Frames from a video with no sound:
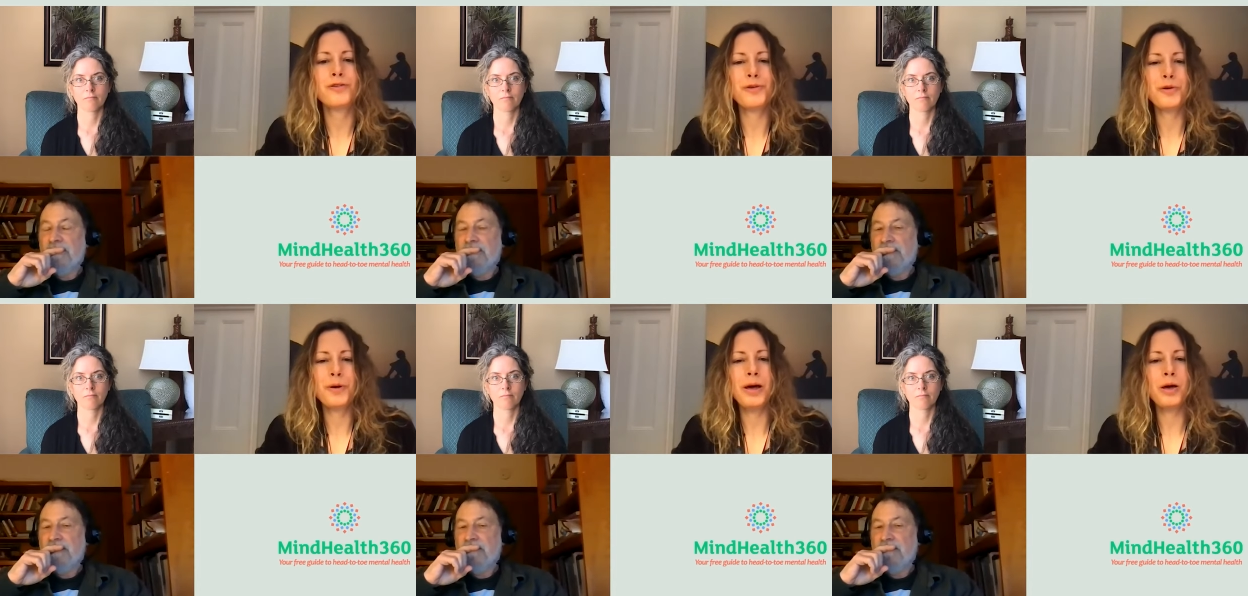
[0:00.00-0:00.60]
Speaker 1: you
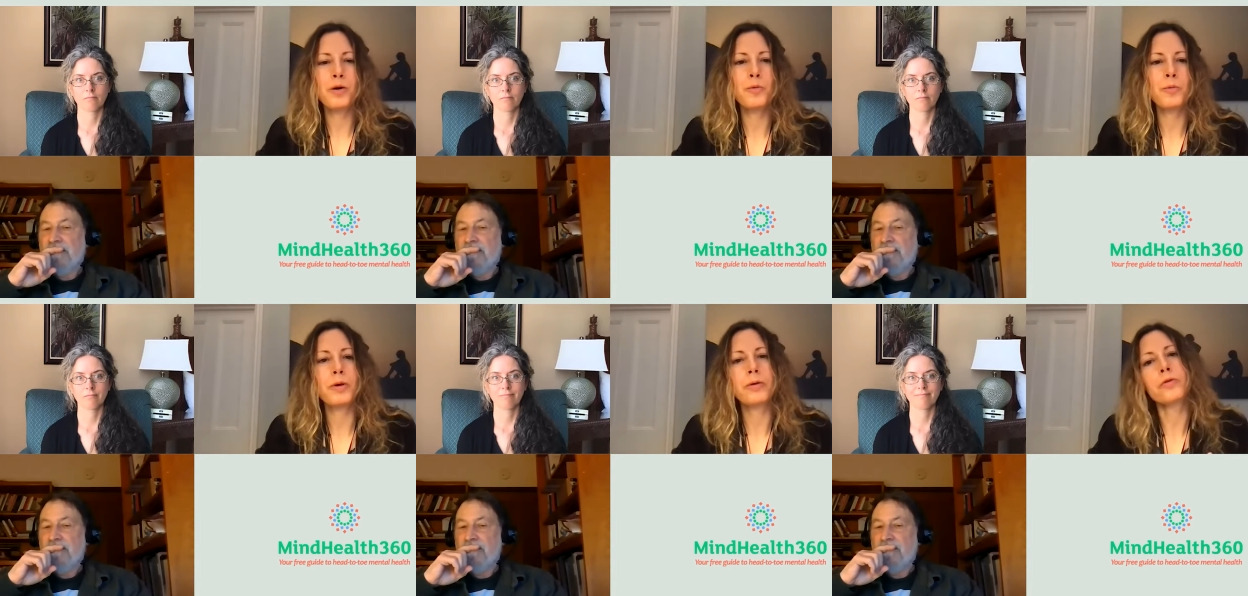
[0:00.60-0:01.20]
know,
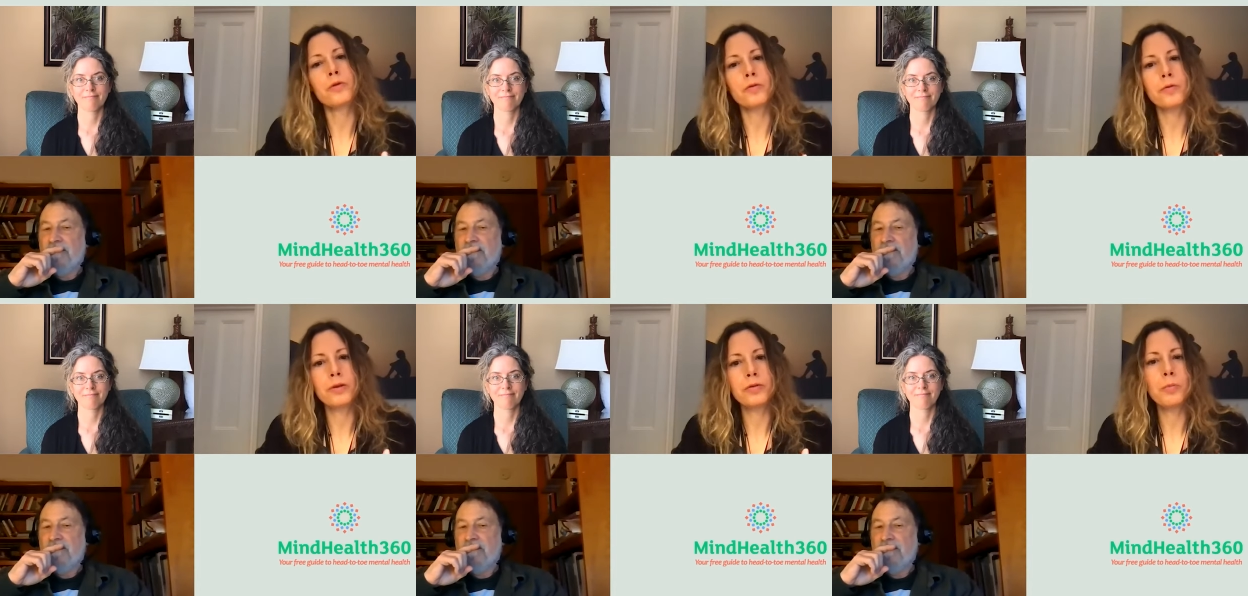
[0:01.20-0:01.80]
how uh, sort
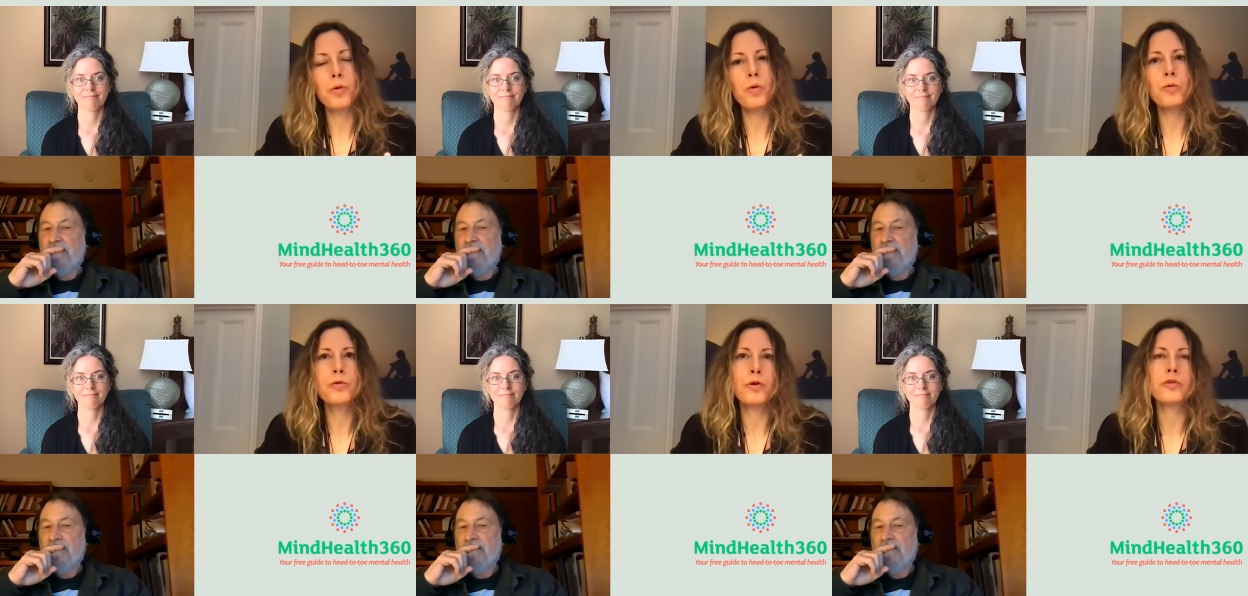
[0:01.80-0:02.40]
of this
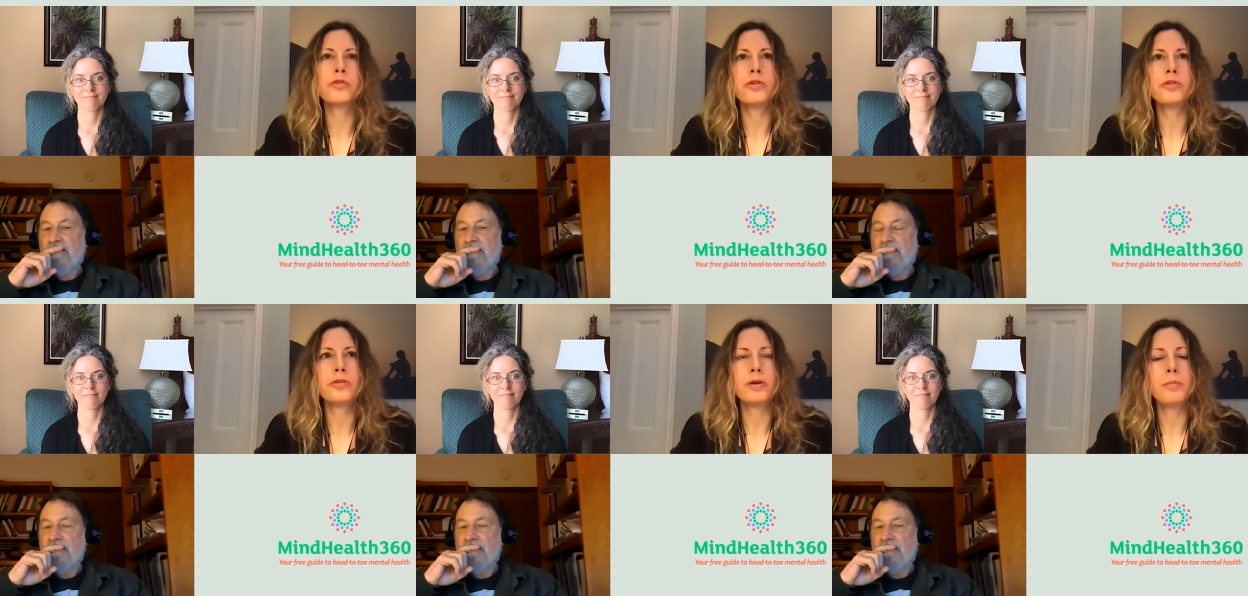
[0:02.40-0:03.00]
mold
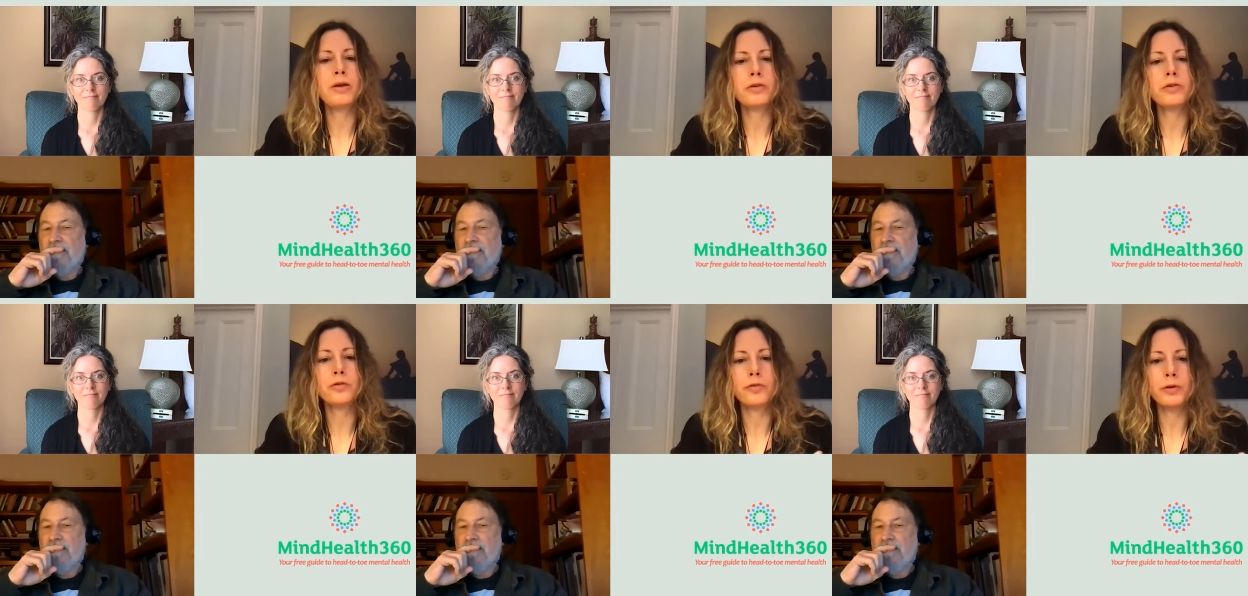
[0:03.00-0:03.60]
toxicity
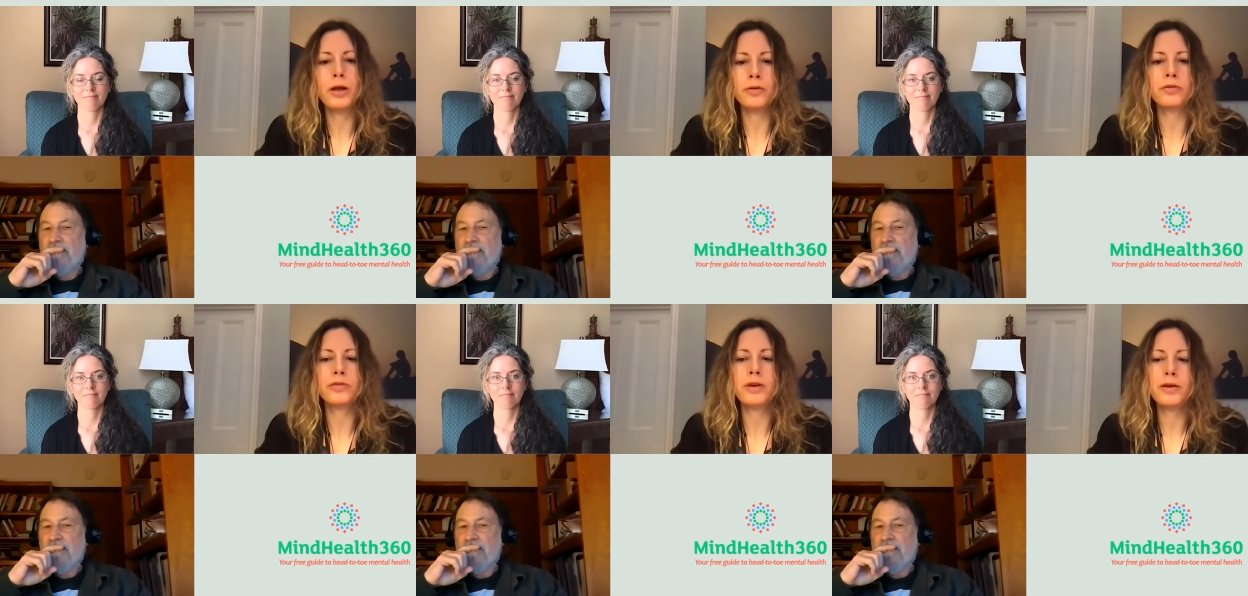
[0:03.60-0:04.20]
makes us feel
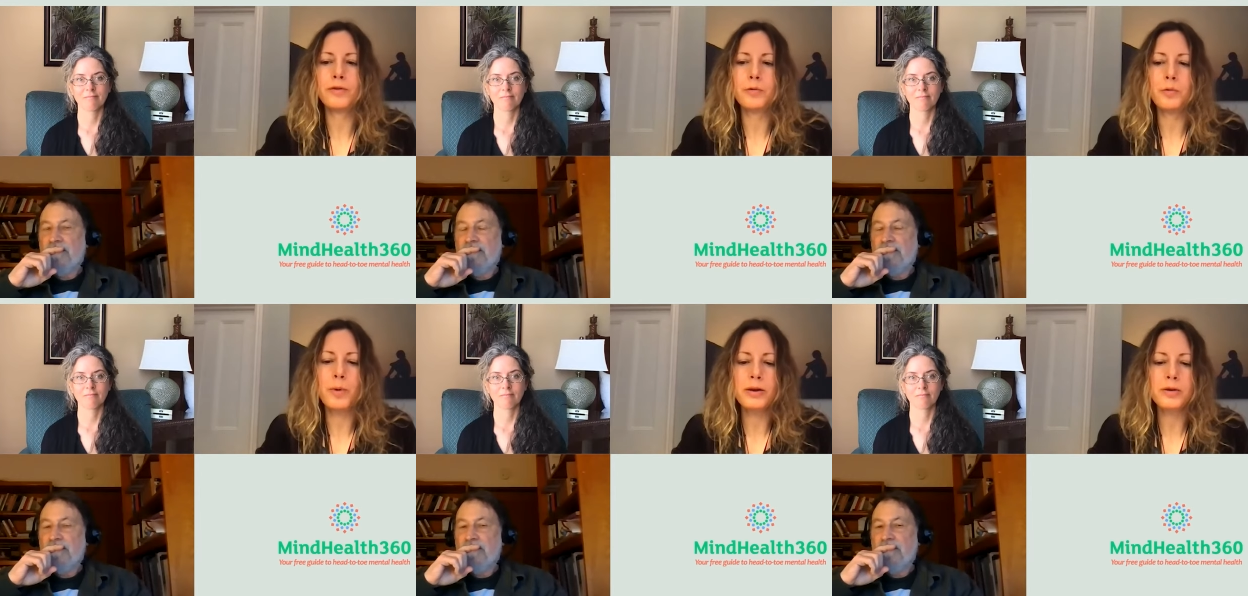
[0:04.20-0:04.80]
unsafe, it
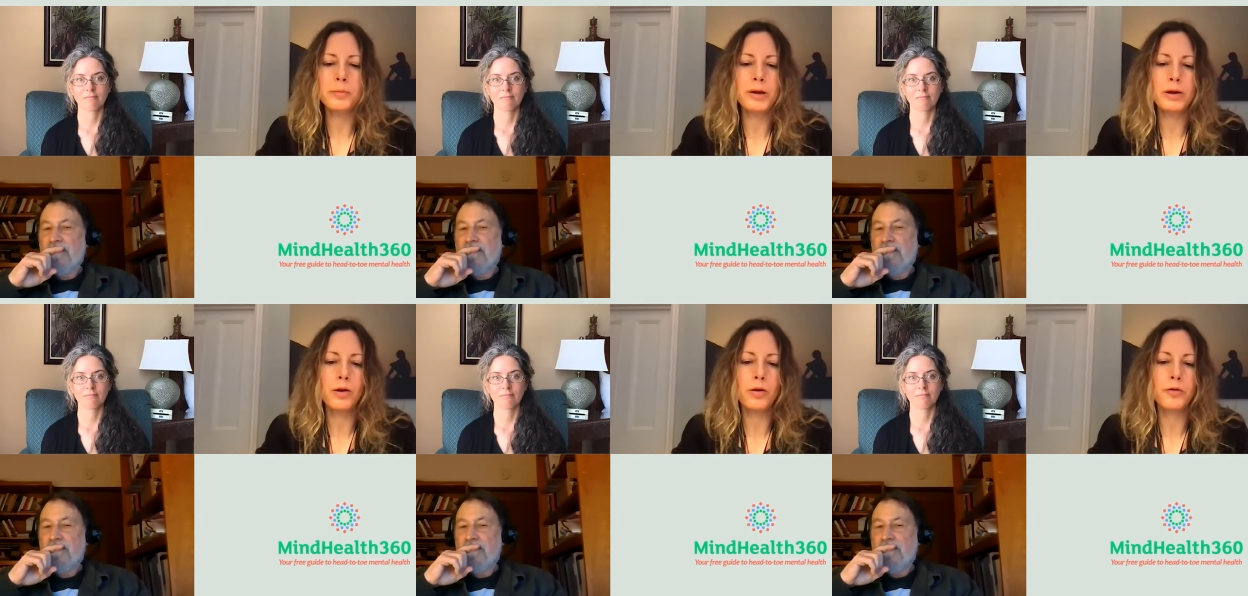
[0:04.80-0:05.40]
reminded me
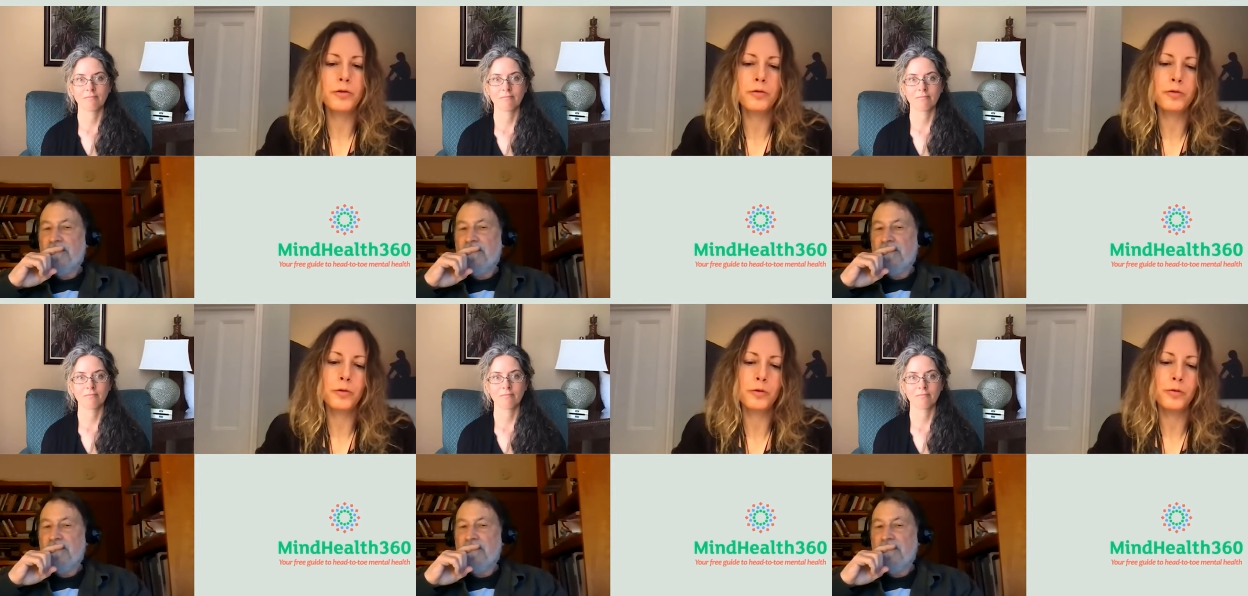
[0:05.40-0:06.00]
a lot of
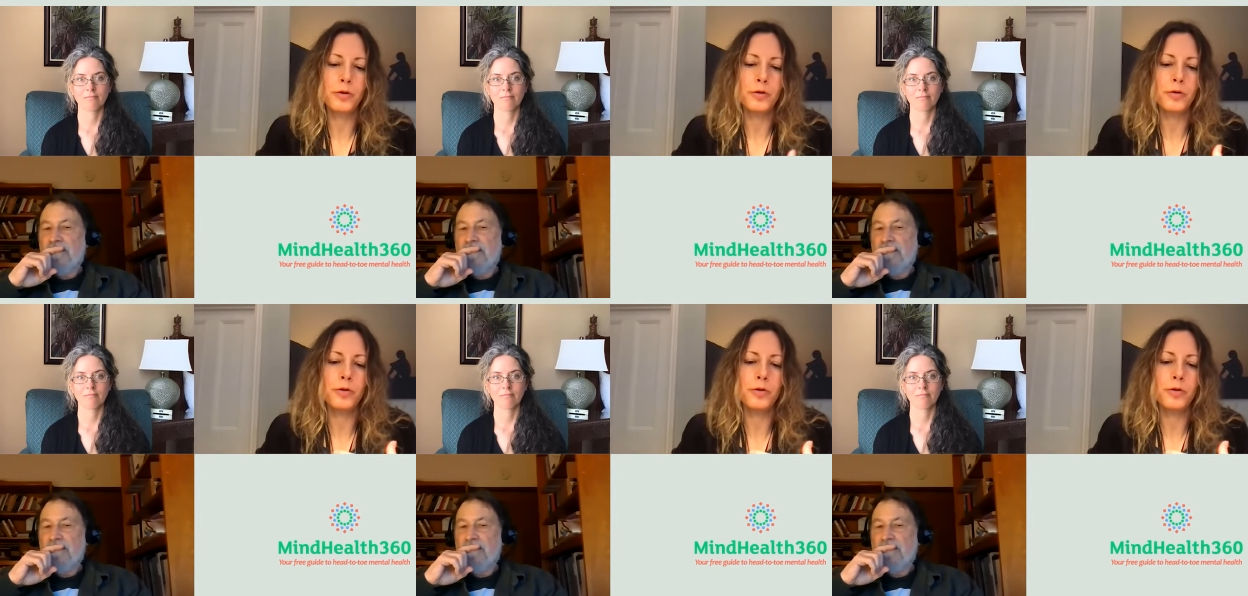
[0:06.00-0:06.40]
sort of the,